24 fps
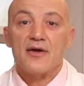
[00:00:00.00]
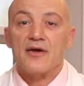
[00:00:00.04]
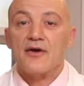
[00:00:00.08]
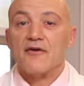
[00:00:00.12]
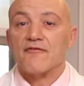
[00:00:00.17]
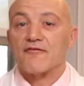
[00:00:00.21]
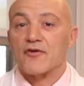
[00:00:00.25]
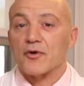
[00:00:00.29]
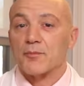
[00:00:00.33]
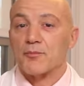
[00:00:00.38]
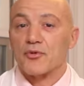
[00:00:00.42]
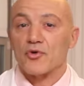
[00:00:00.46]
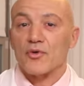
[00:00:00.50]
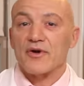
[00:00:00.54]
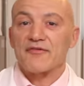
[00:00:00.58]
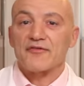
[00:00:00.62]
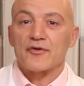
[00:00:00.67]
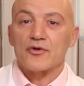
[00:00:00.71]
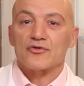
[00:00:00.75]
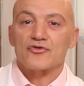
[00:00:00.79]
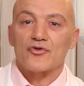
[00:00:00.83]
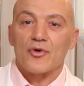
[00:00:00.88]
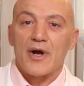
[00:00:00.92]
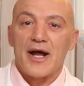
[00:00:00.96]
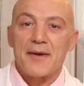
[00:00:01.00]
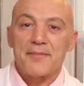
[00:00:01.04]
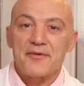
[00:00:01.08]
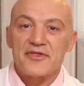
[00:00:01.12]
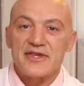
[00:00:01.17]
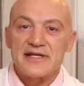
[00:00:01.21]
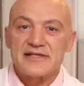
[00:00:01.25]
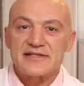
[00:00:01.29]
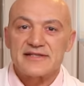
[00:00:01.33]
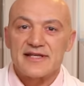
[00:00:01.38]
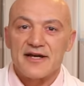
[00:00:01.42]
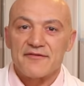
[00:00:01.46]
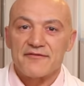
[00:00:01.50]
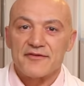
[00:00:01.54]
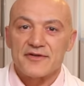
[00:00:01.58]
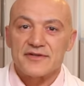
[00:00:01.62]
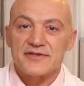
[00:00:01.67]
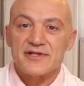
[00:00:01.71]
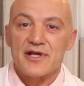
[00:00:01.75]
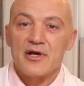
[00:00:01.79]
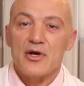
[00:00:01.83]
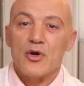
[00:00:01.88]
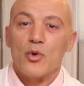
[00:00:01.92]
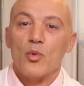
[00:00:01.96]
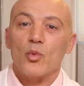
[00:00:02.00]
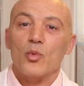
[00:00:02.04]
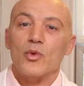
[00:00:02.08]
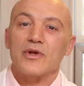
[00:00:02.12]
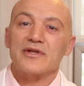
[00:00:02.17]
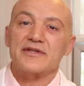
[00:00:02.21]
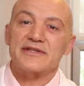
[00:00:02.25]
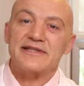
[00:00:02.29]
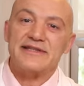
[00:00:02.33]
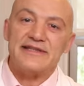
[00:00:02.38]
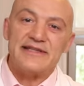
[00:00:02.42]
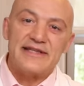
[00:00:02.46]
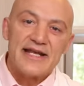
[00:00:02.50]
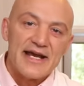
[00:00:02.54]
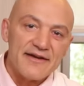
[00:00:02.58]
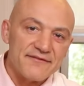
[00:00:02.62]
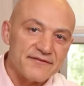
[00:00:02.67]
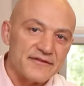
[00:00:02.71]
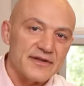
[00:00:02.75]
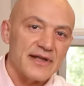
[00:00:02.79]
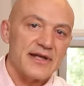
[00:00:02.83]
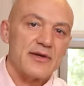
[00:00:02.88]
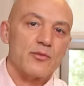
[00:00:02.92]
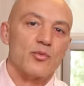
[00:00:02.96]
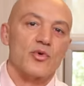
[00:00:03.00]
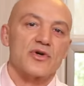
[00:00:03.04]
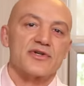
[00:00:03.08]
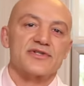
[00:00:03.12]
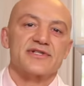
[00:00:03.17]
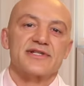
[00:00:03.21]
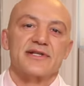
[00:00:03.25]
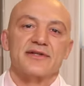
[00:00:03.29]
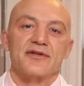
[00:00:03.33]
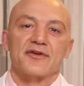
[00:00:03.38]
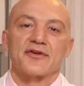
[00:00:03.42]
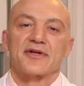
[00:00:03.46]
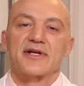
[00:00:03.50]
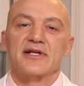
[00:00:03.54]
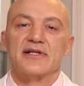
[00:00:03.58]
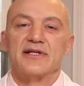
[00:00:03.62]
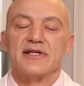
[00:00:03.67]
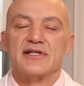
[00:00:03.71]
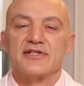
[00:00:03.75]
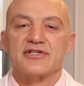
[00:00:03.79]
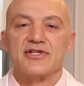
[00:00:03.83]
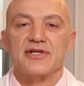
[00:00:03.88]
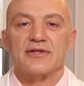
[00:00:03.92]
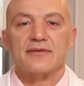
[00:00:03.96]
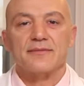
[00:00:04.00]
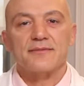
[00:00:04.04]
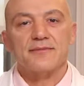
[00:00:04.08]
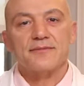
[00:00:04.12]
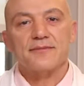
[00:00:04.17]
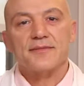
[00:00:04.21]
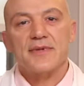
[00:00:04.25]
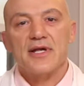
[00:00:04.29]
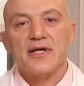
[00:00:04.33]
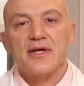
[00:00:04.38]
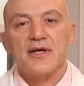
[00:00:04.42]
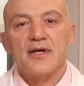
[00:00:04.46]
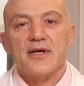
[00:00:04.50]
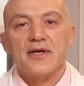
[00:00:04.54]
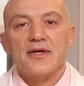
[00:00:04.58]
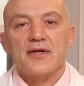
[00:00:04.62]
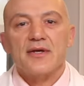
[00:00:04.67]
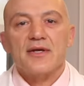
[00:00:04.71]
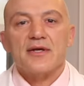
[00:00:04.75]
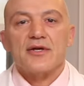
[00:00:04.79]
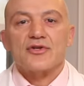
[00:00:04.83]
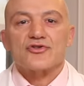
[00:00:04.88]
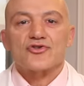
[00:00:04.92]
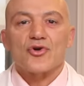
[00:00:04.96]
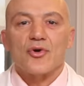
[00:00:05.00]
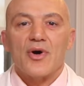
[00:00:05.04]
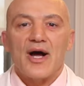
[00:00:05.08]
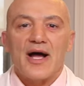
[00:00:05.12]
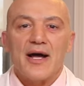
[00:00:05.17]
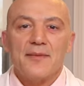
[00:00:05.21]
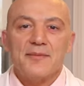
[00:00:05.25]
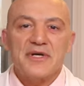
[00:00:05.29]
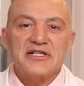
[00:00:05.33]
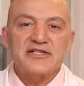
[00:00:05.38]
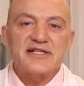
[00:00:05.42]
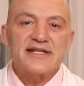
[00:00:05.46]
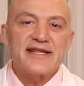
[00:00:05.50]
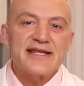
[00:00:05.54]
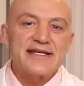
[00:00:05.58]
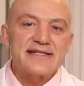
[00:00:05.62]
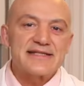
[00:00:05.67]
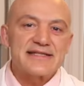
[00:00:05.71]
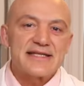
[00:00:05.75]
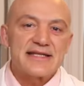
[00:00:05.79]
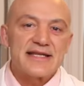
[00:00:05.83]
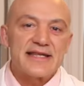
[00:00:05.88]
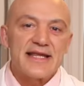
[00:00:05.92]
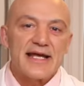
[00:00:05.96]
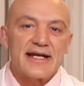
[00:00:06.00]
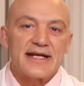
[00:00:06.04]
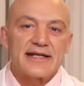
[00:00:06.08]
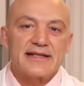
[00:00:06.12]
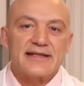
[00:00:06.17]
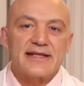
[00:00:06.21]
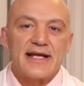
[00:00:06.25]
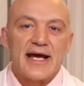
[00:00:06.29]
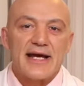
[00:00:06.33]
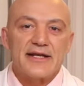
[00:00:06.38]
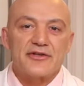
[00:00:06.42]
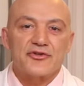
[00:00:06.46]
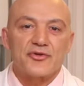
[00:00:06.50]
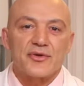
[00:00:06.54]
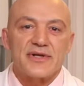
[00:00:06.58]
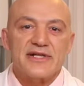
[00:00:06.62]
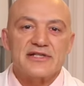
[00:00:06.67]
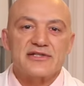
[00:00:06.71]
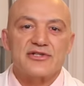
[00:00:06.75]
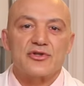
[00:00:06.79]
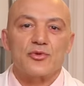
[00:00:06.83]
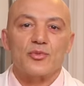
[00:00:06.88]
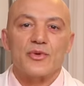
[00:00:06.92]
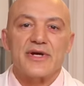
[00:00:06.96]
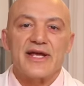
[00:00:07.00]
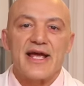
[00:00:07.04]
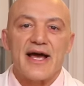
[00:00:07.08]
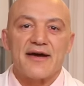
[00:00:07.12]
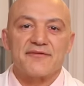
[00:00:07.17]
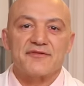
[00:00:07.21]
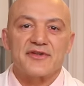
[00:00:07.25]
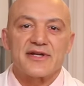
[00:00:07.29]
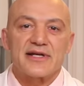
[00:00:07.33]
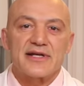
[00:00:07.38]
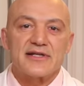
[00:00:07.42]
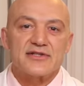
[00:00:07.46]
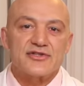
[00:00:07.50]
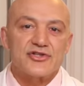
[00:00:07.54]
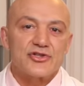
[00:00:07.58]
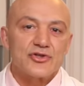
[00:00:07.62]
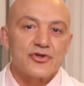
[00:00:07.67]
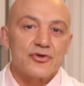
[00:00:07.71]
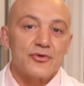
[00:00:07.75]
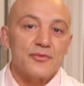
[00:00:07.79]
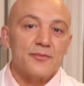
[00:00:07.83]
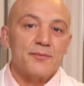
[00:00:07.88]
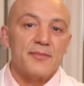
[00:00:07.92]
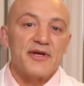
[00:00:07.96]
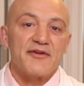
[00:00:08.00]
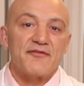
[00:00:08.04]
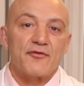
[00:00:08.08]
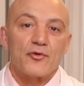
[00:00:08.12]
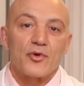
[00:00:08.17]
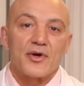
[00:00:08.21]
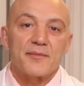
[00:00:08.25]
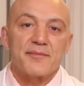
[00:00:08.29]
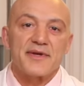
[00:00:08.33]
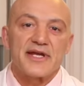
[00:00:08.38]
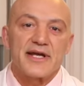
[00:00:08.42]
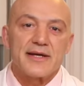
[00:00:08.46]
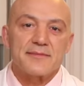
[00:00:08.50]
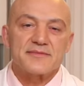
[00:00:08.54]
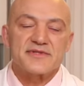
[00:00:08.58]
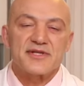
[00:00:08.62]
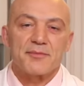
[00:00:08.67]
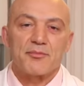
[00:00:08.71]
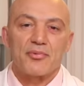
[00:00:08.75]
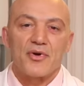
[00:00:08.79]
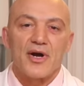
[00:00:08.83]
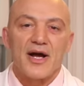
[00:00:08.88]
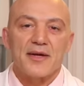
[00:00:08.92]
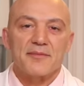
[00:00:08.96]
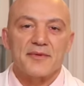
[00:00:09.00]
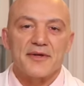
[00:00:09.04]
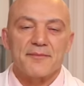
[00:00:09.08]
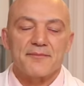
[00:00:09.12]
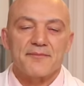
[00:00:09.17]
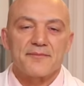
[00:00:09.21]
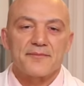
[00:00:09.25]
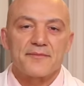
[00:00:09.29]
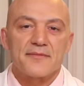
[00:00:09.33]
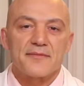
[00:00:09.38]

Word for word: for peripheral neuropathy sufferers will definitely worsen their condition. So, how much of these synthetic nitrates do we have to consume before it becomes a problem?